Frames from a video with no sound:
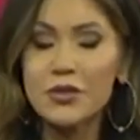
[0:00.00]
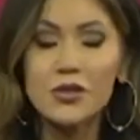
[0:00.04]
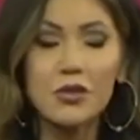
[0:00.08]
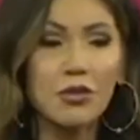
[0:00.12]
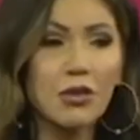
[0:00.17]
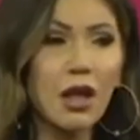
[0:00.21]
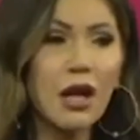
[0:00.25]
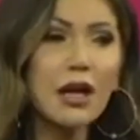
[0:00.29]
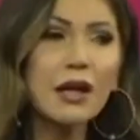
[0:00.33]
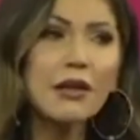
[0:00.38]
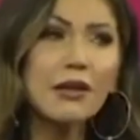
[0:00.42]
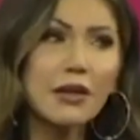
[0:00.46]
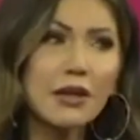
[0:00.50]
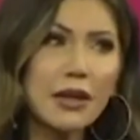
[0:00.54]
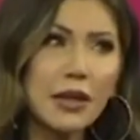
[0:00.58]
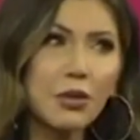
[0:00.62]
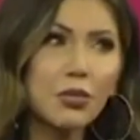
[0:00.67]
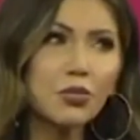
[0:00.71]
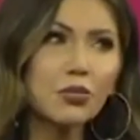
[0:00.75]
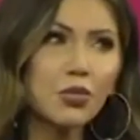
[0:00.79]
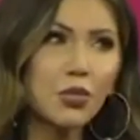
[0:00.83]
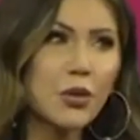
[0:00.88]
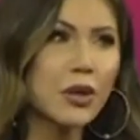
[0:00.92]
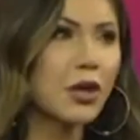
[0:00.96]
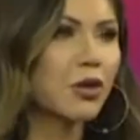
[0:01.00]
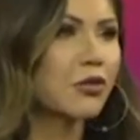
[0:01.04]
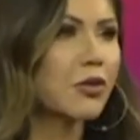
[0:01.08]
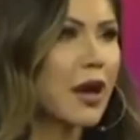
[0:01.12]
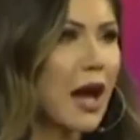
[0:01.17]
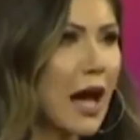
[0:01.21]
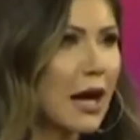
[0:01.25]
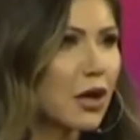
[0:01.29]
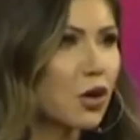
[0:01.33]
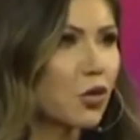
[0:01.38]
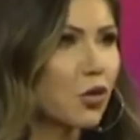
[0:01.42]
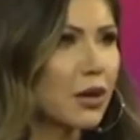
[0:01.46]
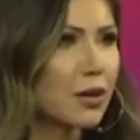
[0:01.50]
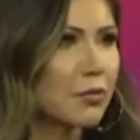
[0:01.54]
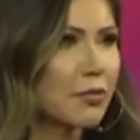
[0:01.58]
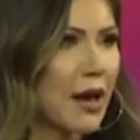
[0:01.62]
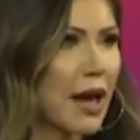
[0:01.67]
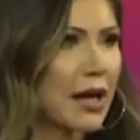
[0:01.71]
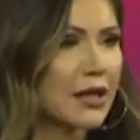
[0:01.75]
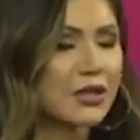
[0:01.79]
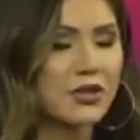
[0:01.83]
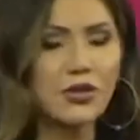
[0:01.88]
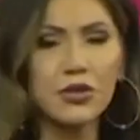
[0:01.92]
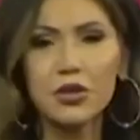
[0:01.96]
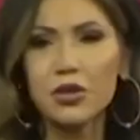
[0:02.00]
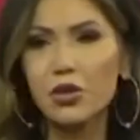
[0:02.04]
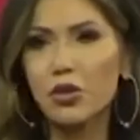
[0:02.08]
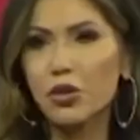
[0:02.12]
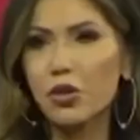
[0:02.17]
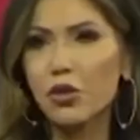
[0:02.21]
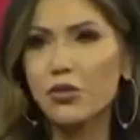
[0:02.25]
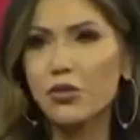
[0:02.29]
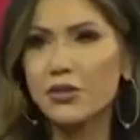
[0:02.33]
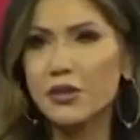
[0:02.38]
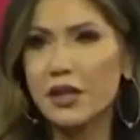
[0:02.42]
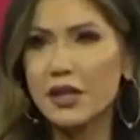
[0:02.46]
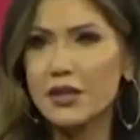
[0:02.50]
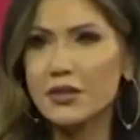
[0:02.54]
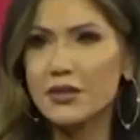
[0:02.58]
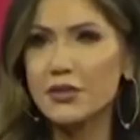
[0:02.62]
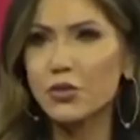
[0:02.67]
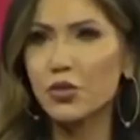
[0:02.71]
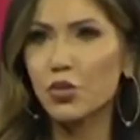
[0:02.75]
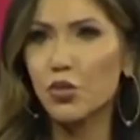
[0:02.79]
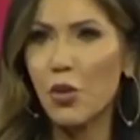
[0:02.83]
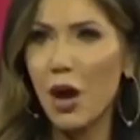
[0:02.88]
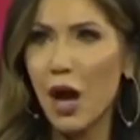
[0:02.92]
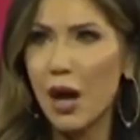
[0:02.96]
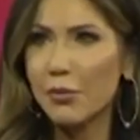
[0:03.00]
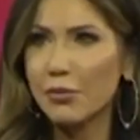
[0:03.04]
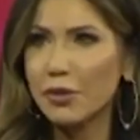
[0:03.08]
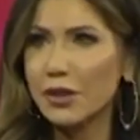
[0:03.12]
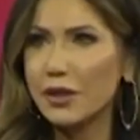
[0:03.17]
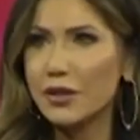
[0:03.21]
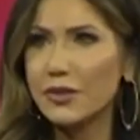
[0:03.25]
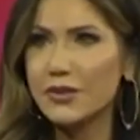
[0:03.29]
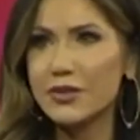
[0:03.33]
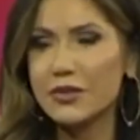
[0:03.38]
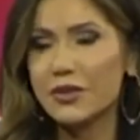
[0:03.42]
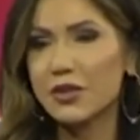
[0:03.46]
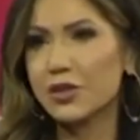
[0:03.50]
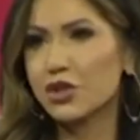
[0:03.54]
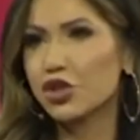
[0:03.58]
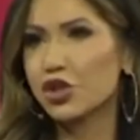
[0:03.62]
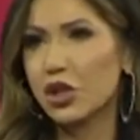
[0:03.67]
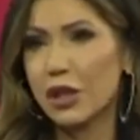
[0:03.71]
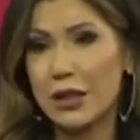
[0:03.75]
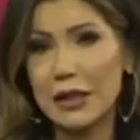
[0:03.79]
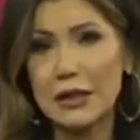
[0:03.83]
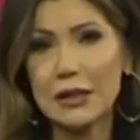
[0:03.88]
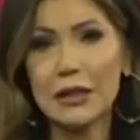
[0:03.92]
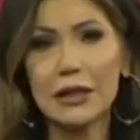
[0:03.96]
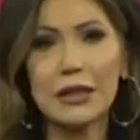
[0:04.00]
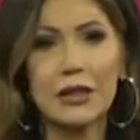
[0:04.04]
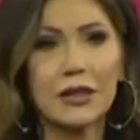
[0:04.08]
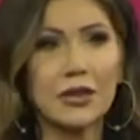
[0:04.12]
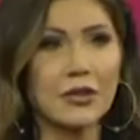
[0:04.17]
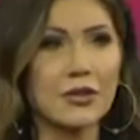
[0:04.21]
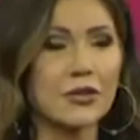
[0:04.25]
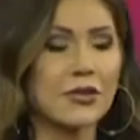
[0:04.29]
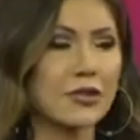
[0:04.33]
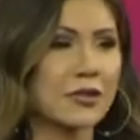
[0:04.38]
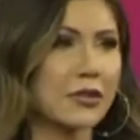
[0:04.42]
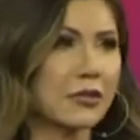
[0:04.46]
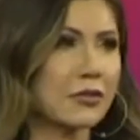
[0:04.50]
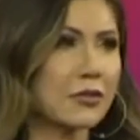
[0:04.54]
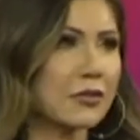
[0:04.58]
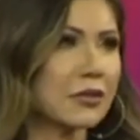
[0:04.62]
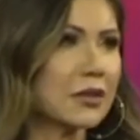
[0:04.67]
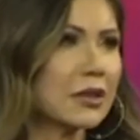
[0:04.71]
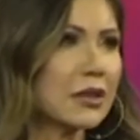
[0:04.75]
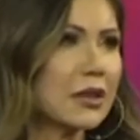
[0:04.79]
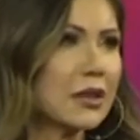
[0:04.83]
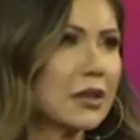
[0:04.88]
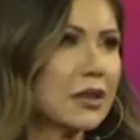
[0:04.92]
So luckily, we are not going back to the good old days of the Romneys and the Cheneys and